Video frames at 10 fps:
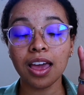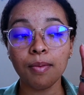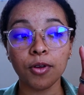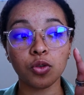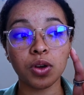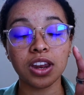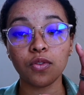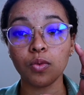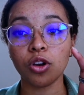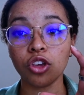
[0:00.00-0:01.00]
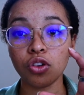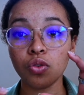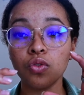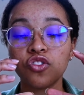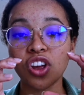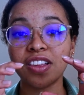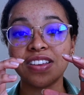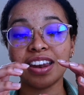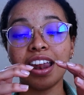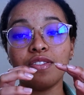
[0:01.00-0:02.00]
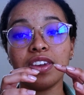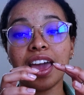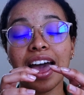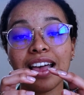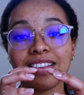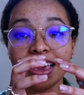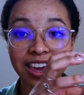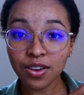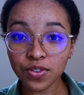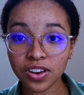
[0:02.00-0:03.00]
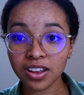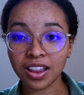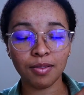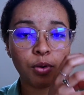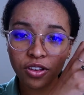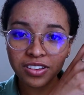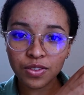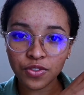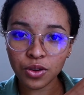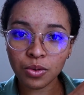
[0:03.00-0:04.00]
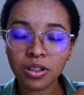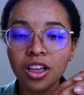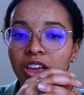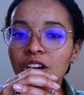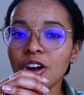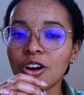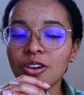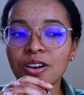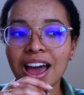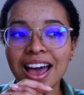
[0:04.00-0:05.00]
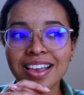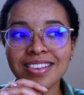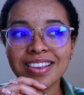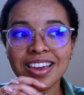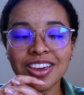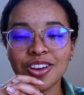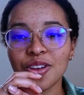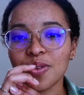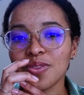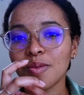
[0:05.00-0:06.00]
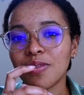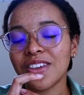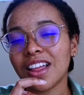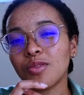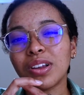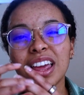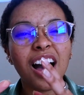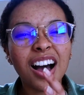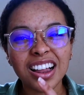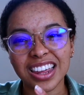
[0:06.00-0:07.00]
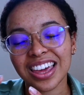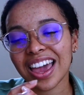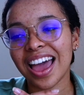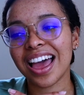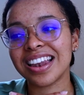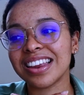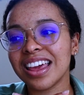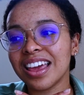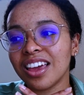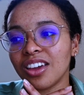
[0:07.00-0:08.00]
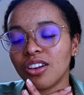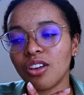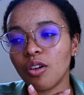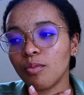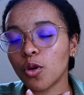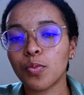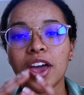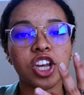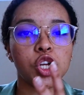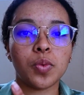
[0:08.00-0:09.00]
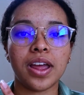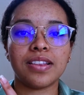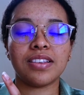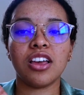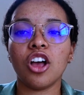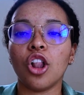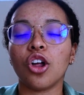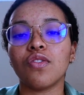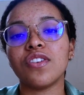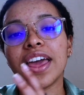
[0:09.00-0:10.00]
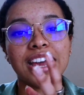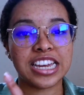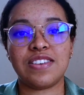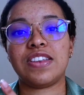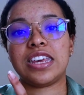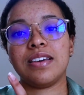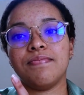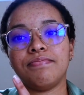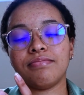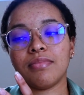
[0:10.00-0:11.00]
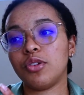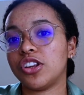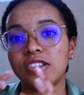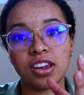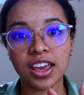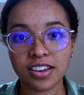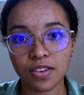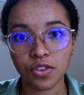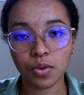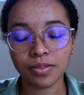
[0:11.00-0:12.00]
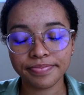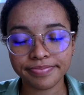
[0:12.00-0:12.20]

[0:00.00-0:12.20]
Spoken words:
between if we want to use jealousy and envy as a gift, positive fuel, or as, something that's really ugly and, perpetuates a lot of negativity. which is a negative fuel.